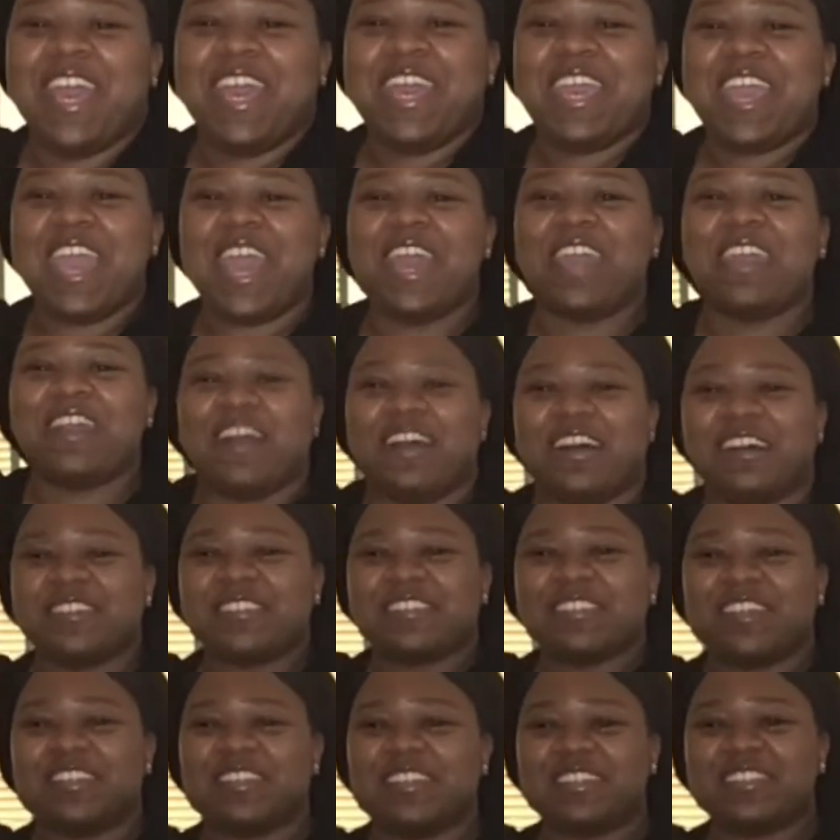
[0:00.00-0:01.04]
yeah, y'all,
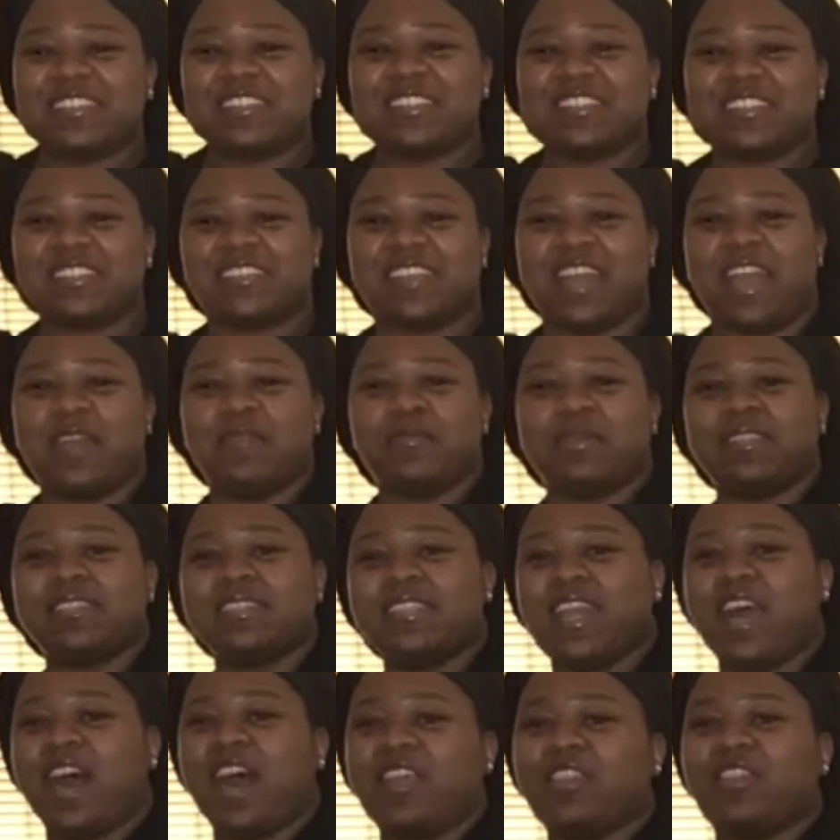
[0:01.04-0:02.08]
so this is the same as
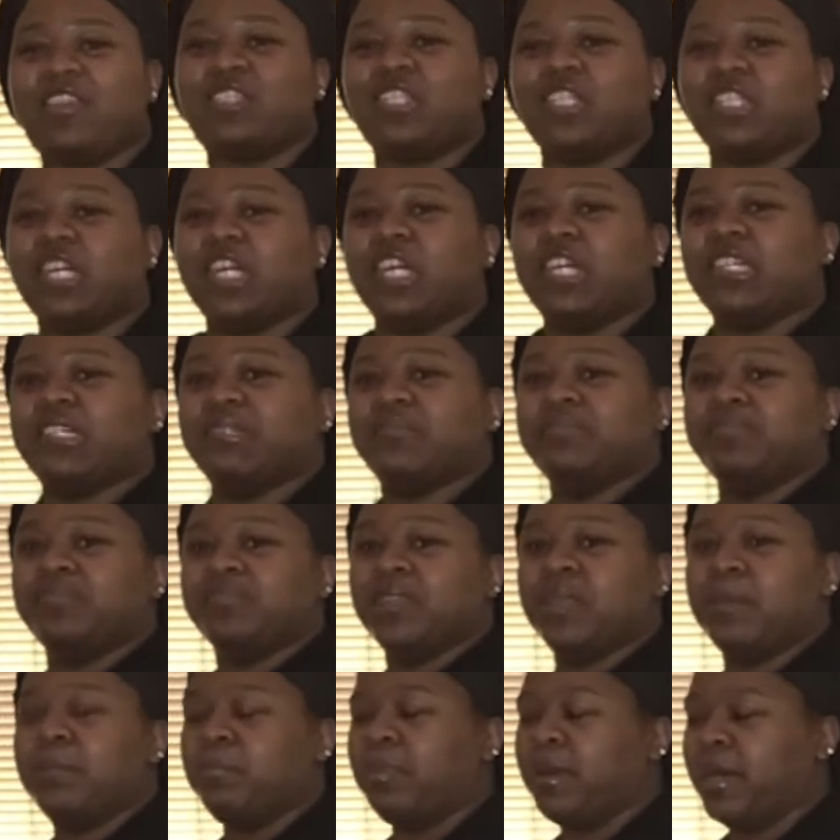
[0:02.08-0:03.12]
the other shirt,
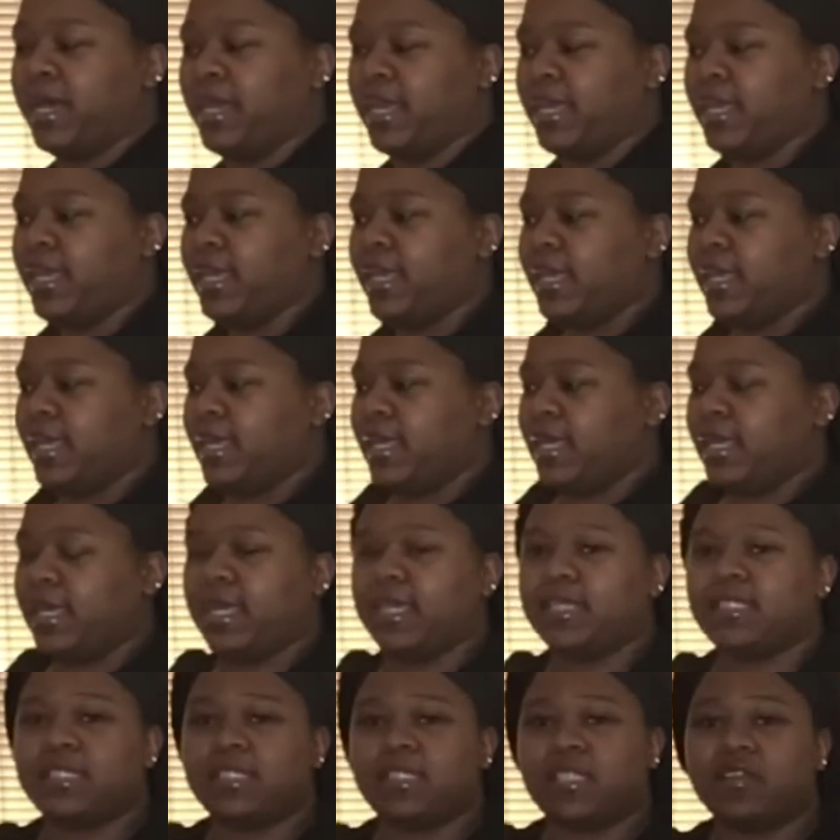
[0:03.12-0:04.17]
but
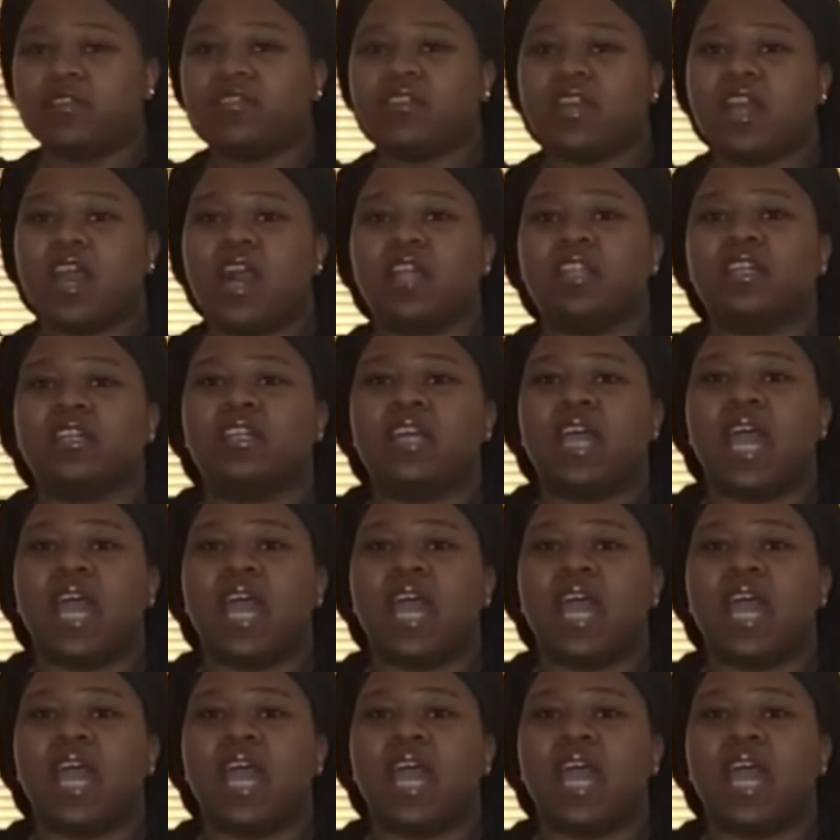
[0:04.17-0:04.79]
it's a different color.